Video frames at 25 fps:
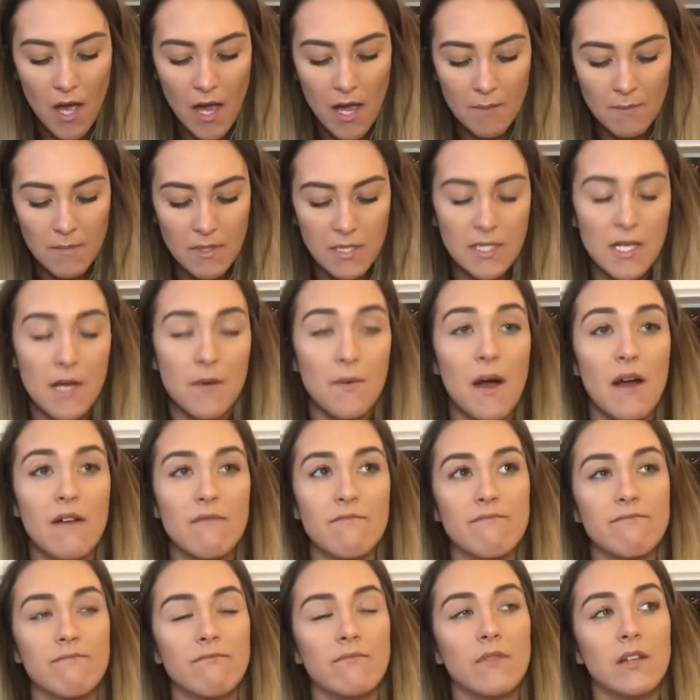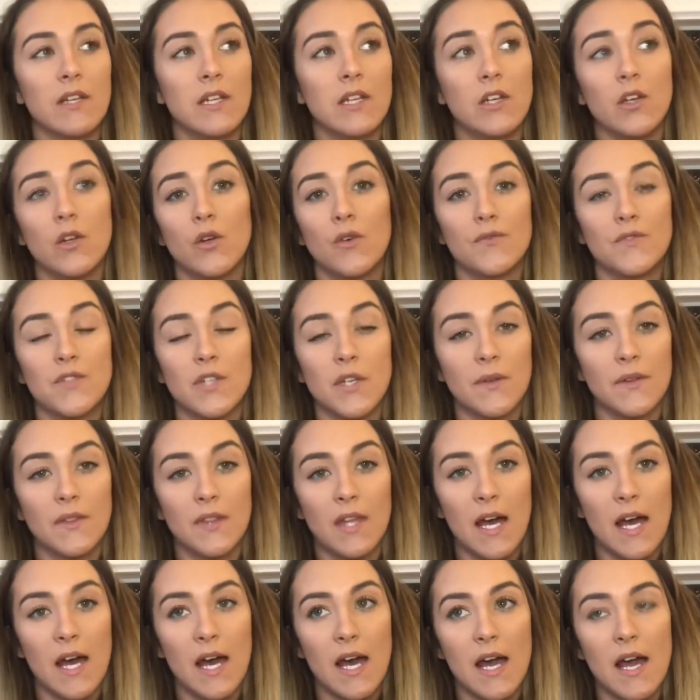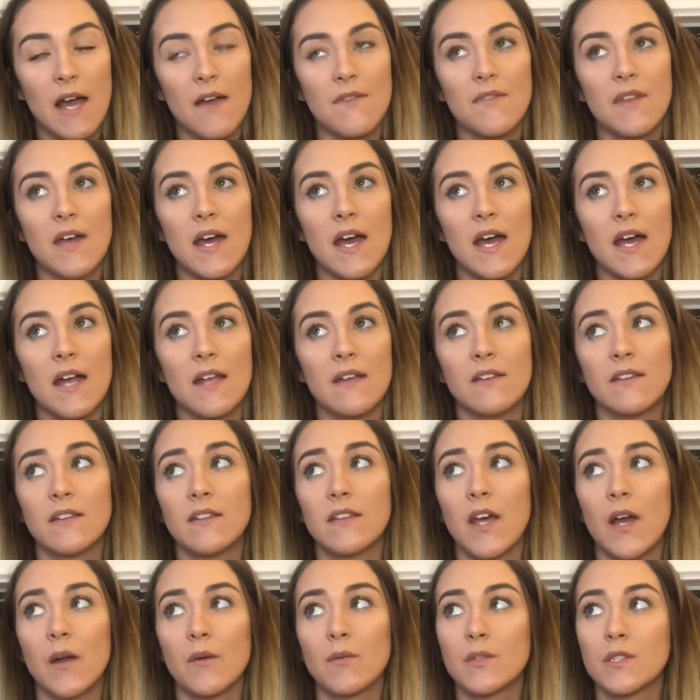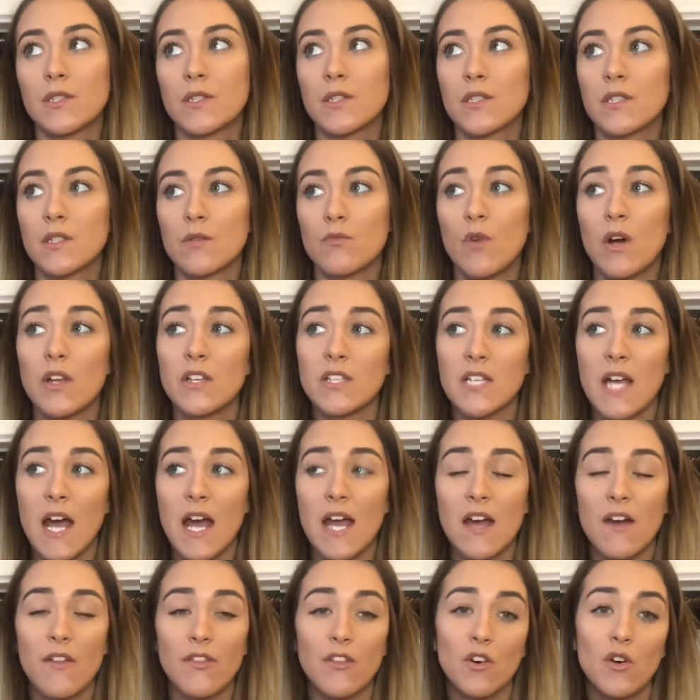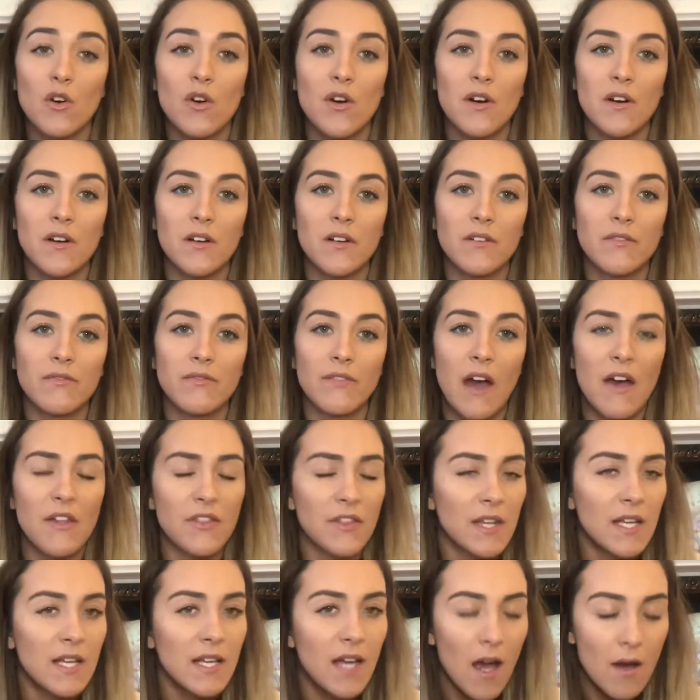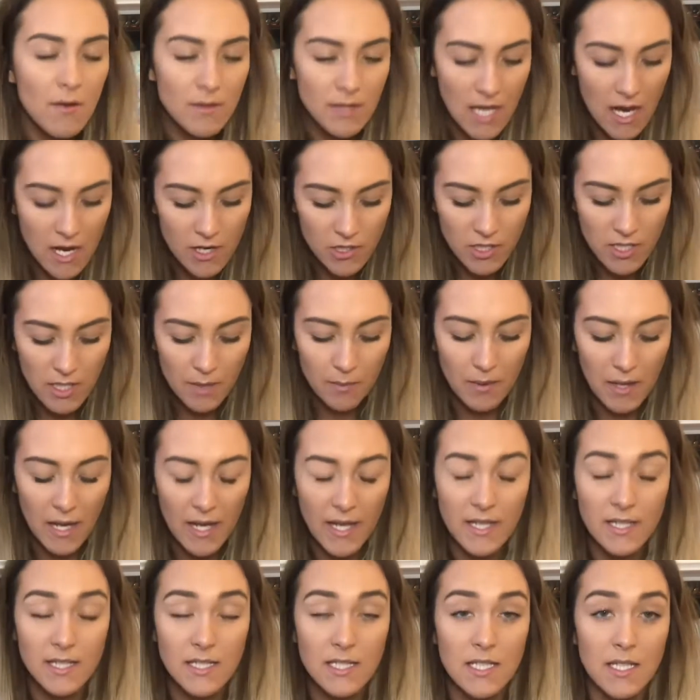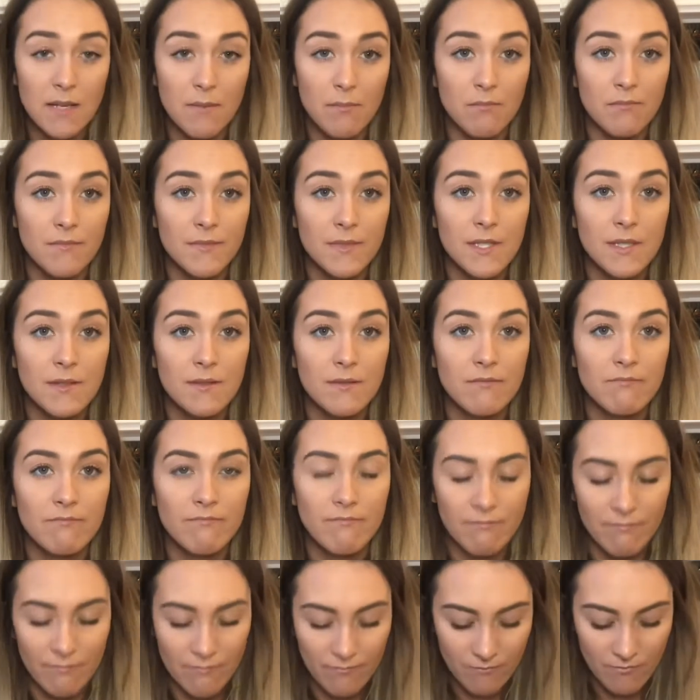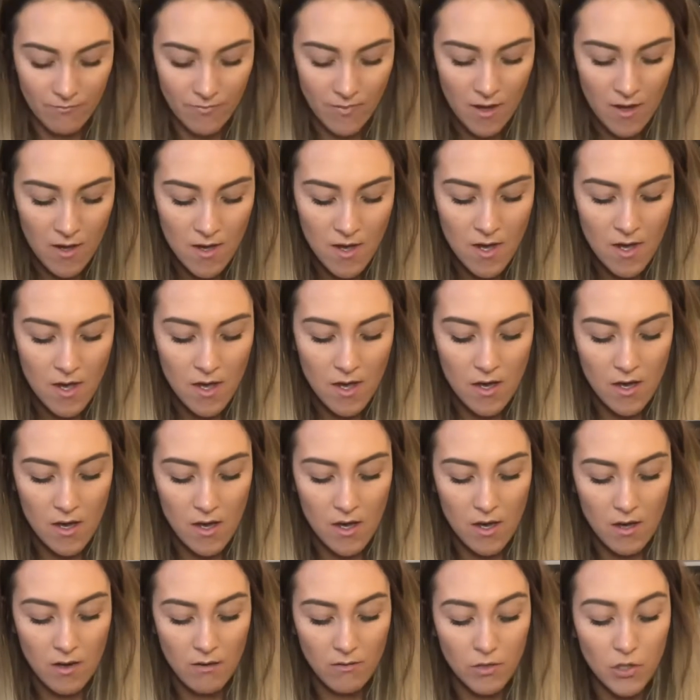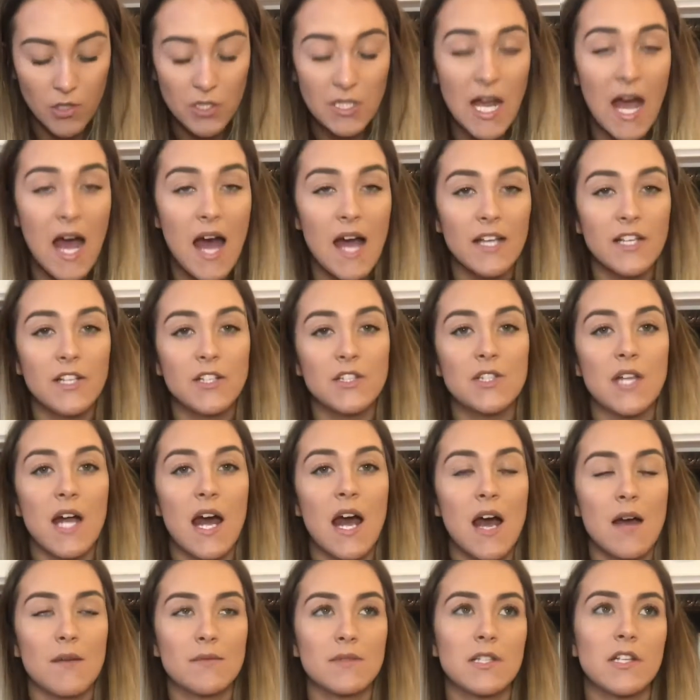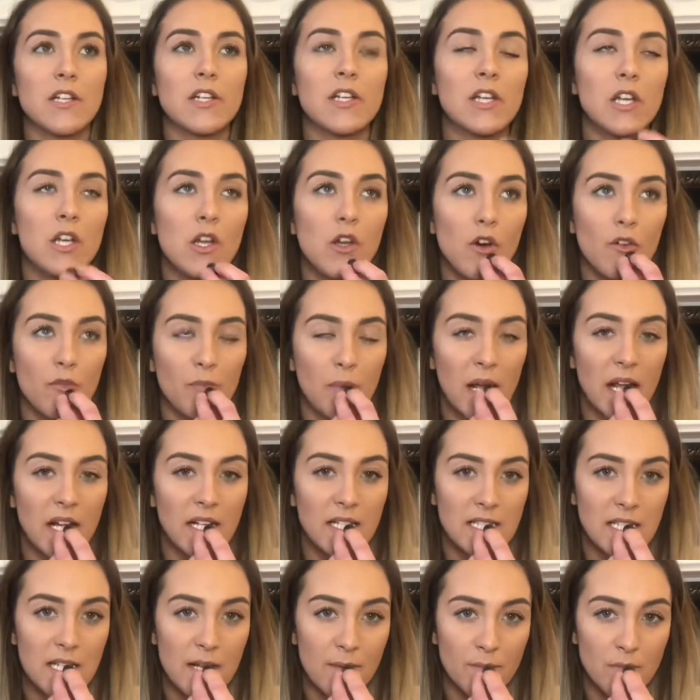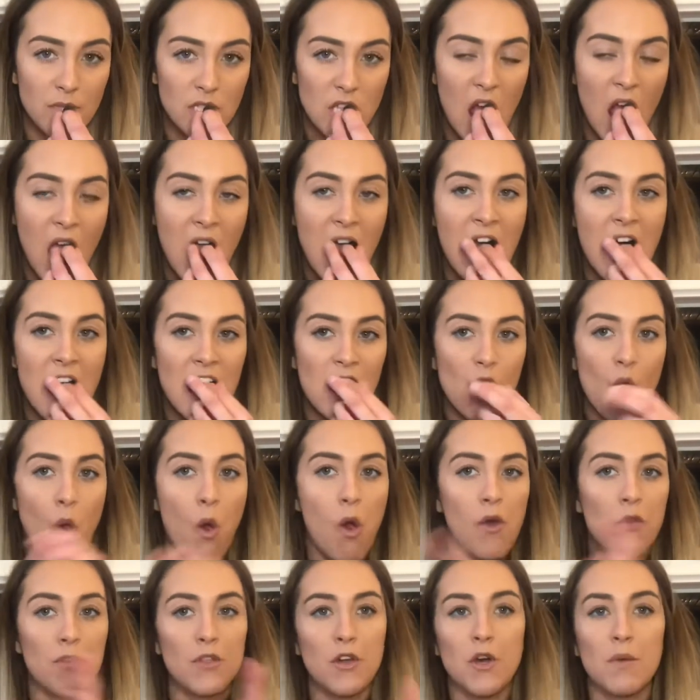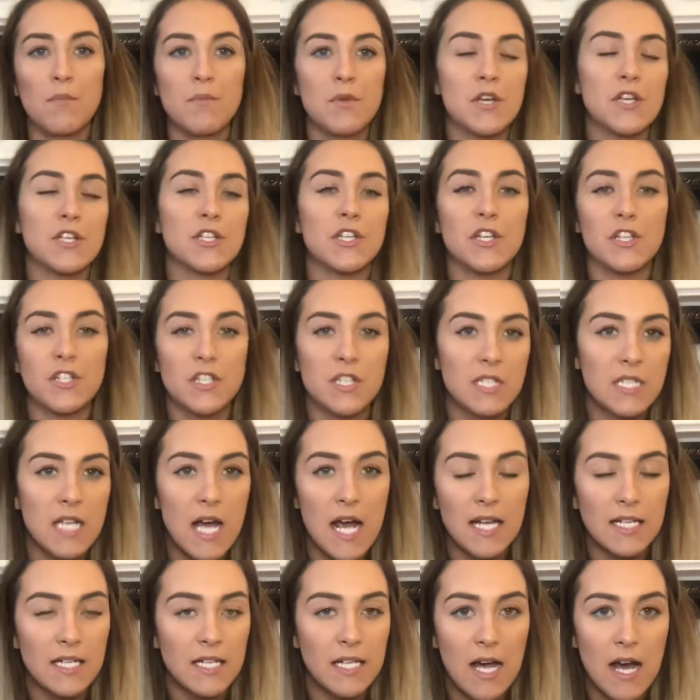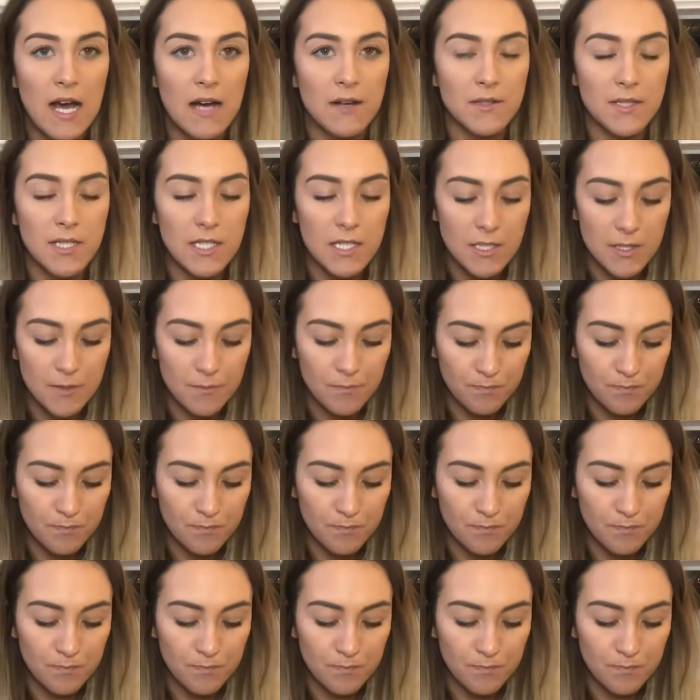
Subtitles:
So I loved doing that. And then there was one day I think I was actually playing Sims, because I used to absolutely love playing Sims on the computer and designing houses.